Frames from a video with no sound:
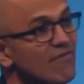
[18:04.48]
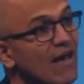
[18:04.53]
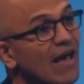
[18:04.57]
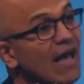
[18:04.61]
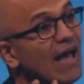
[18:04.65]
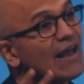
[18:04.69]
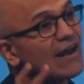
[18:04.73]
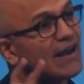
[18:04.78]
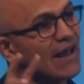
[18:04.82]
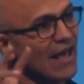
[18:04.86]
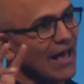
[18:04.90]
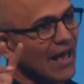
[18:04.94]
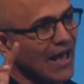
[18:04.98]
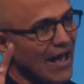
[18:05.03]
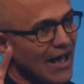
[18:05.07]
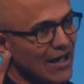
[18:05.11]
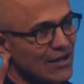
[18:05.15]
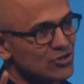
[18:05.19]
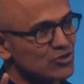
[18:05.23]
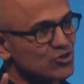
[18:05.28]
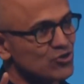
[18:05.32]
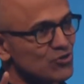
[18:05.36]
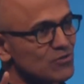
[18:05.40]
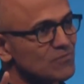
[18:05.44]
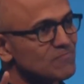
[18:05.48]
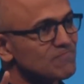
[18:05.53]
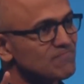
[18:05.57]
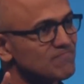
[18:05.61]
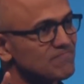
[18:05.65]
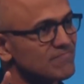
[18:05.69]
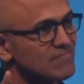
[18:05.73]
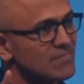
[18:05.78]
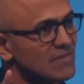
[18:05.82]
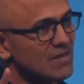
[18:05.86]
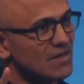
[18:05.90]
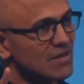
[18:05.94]
and Azure
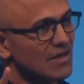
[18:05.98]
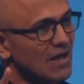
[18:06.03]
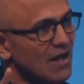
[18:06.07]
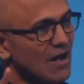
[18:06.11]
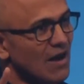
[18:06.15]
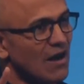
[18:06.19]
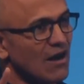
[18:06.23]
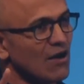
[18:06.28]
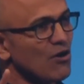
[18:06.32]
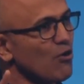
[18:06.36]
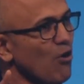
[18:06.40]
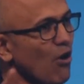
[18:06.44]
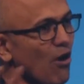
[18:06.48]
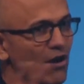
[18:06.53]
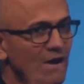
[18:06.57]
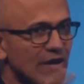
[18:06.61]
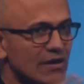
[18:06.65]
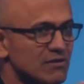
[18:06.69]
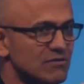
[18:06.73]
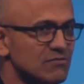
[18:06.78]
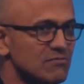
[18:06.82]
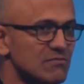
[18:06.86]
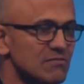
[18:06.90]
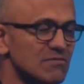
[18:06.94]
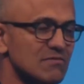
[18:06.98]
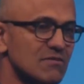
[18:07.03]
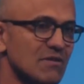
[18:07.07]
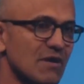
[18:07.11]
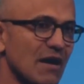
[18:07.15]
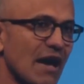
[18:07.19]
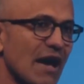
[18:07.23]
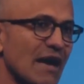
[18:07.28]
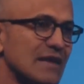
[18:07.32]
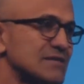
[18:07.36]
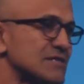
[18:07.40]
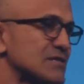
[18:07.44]
are not
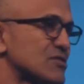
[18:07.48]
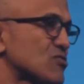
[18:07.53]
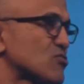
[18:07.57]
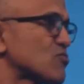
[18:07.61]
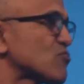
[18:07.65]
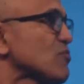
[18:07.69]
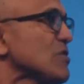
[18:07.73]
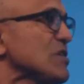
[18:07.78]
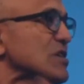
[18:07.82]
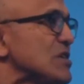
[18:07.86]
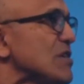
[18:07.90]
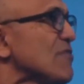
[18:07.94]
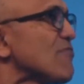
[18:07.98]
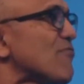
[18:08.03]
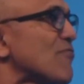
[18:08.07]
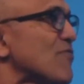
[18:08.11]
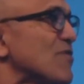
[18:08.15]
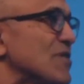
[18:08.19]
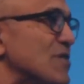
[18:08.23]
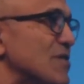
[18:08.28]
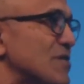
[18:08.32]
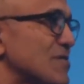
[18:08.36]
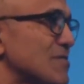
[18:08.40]
as three different